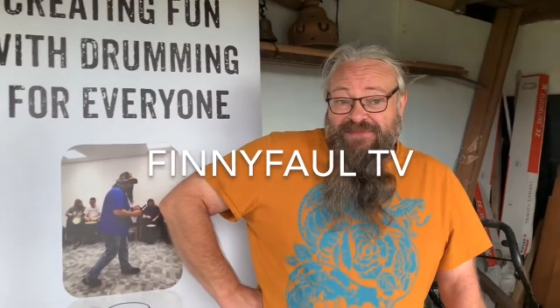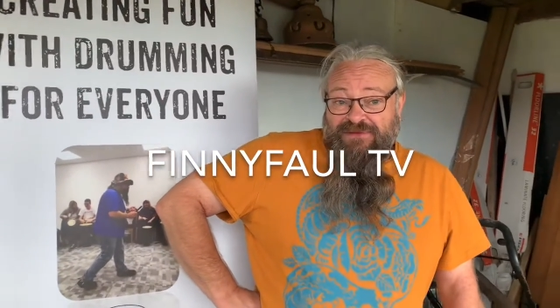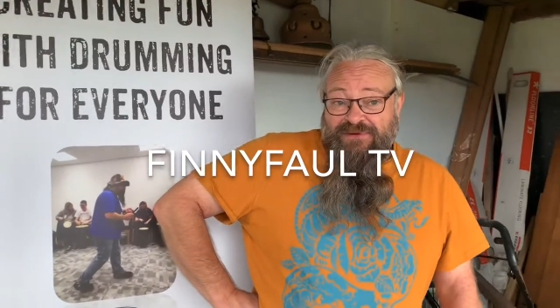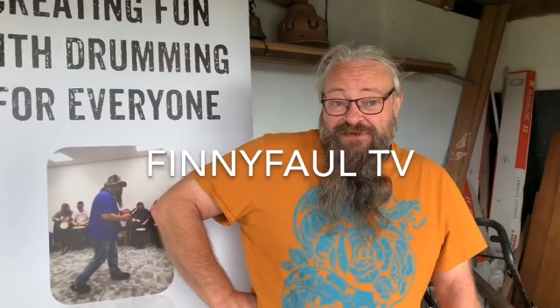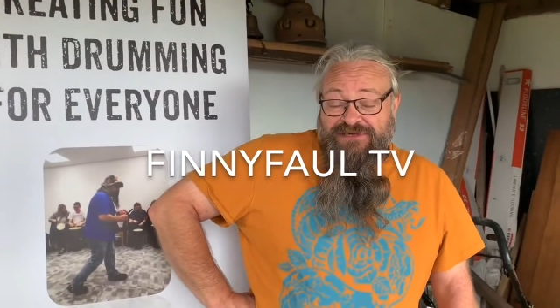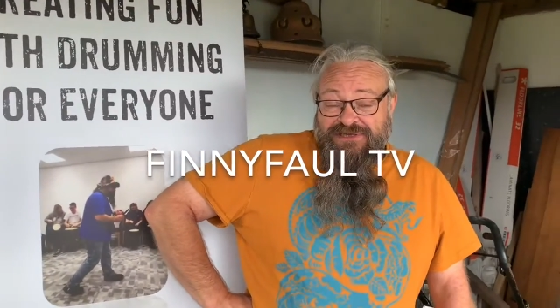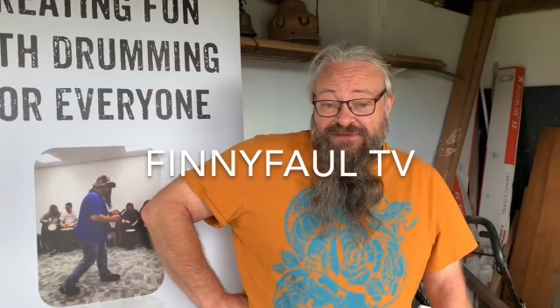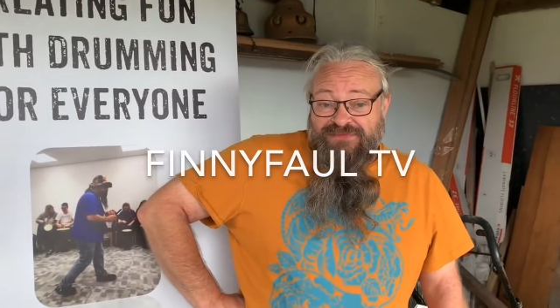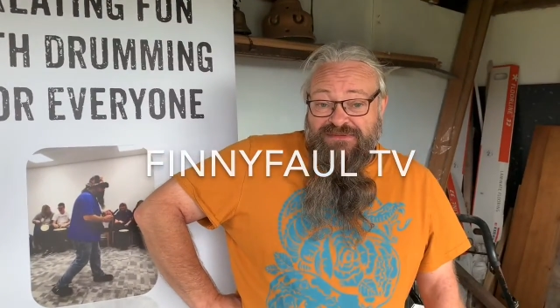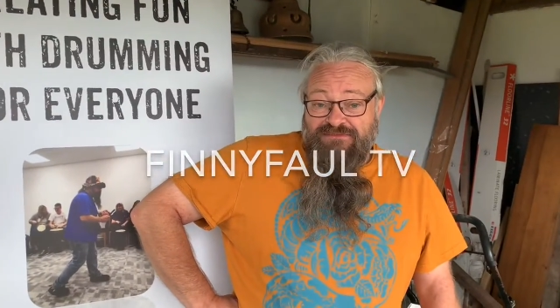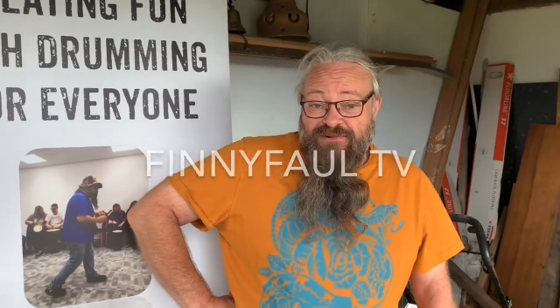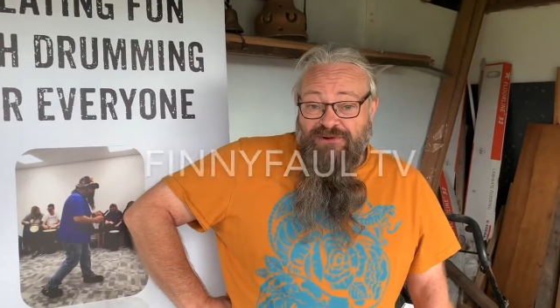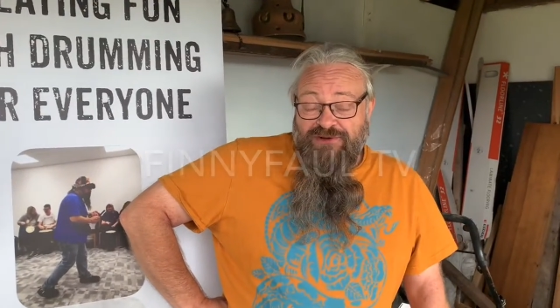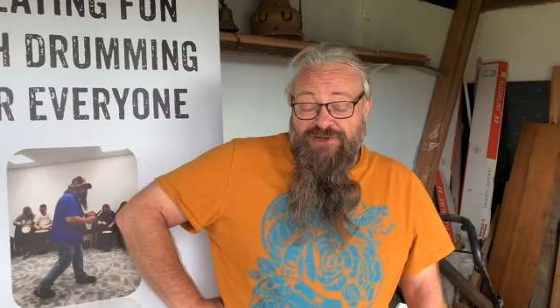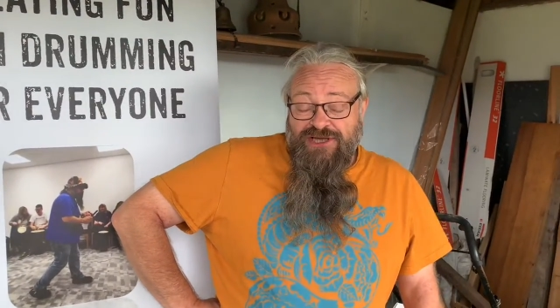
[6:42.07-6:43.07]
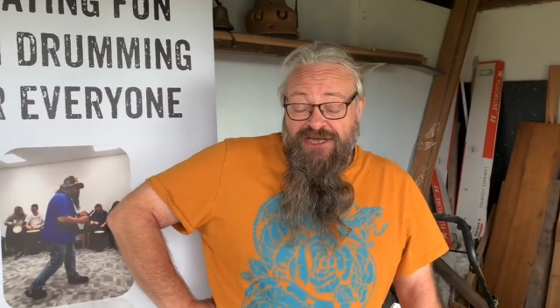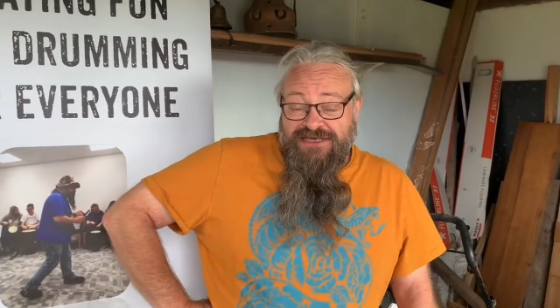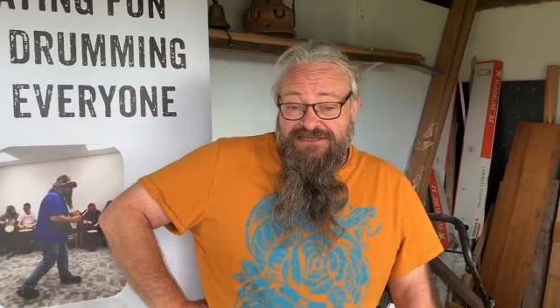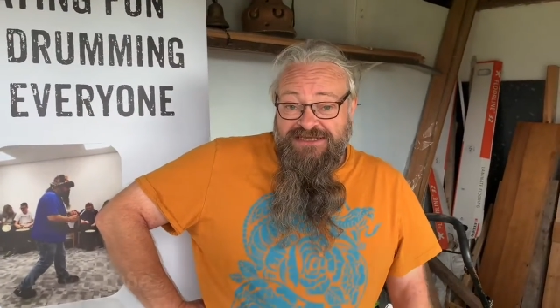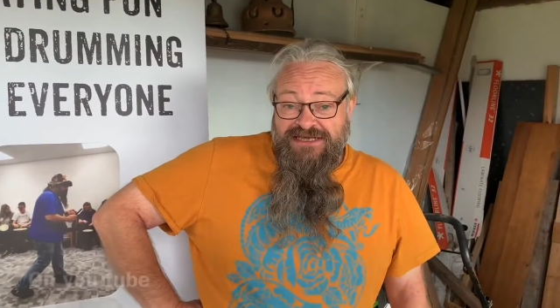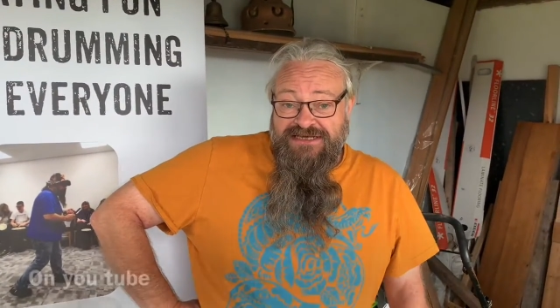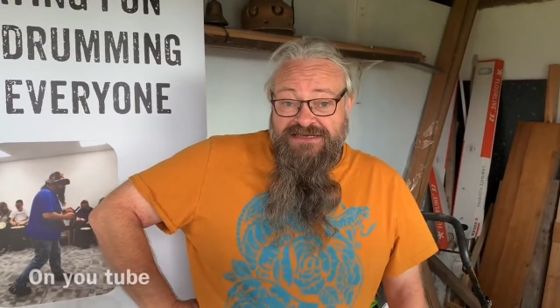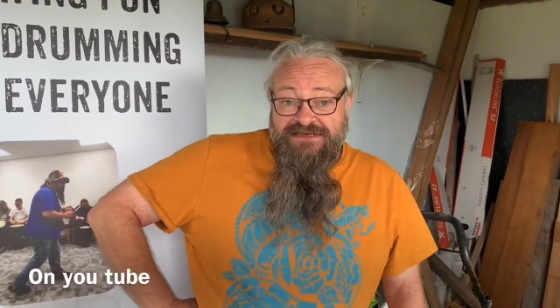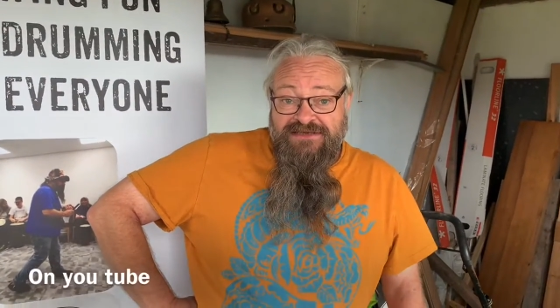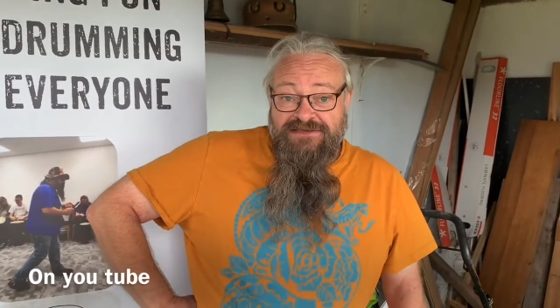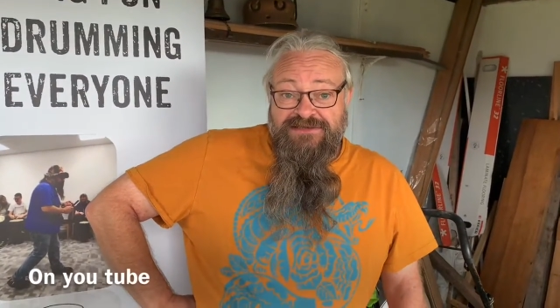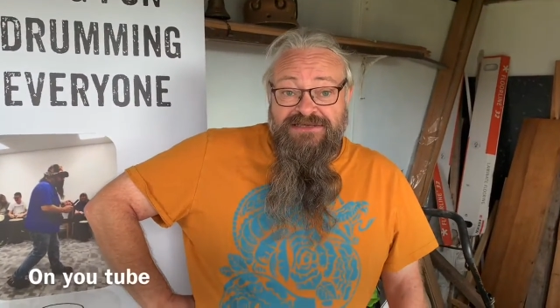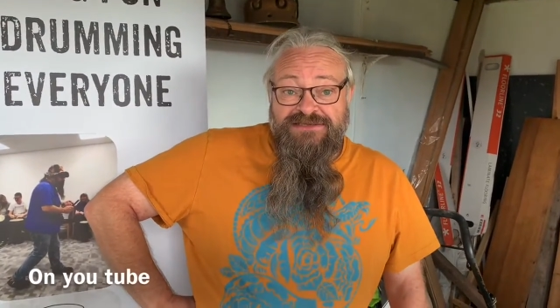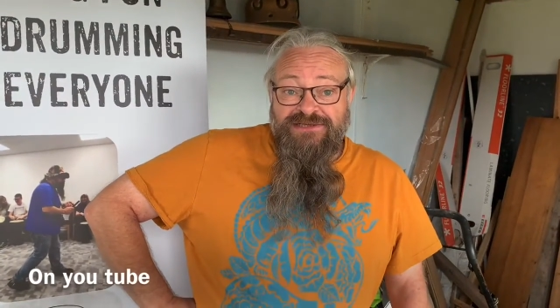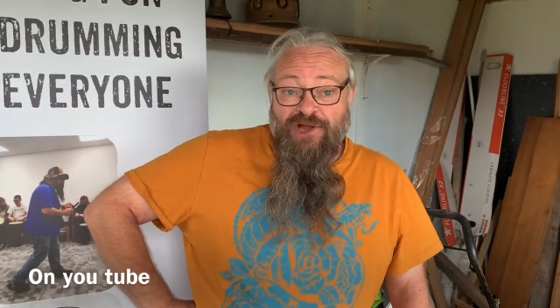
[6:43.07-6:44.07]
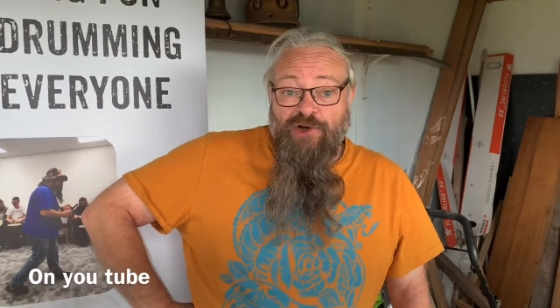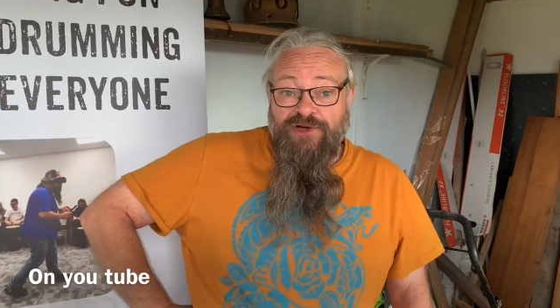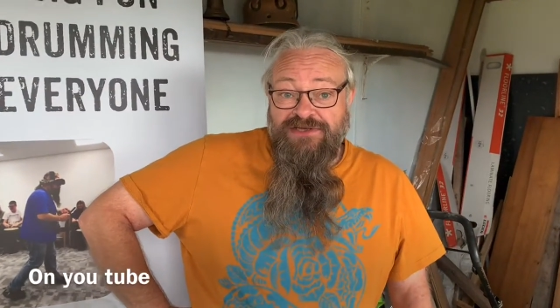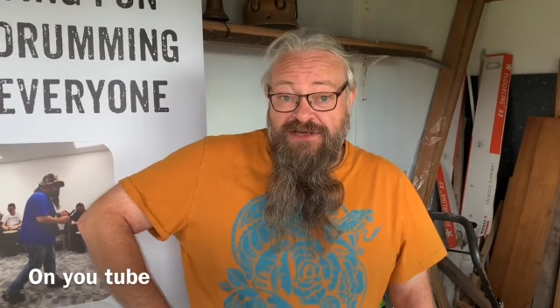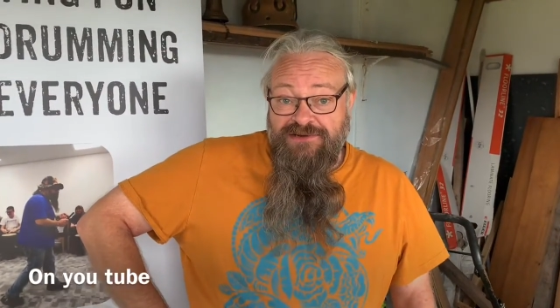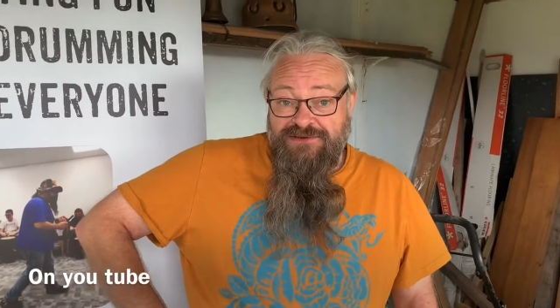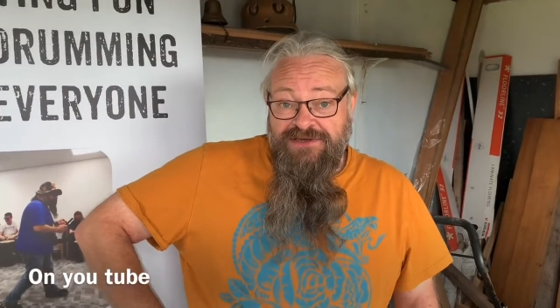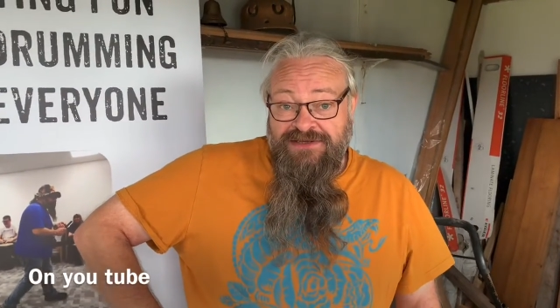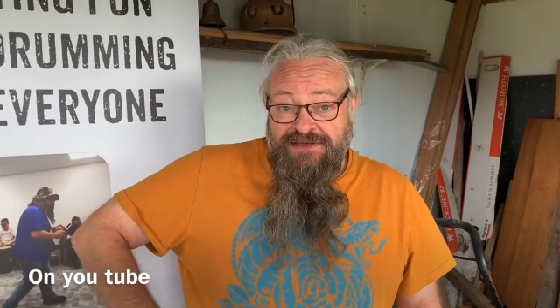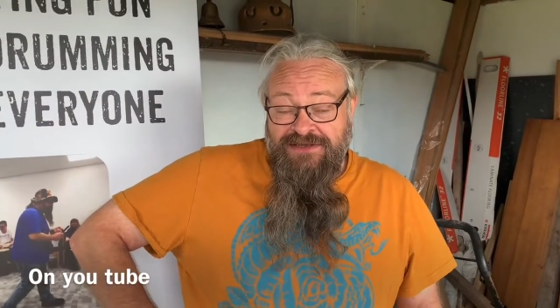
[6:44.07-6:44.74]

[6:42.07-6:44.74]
which has been broadcasting here since lockdown,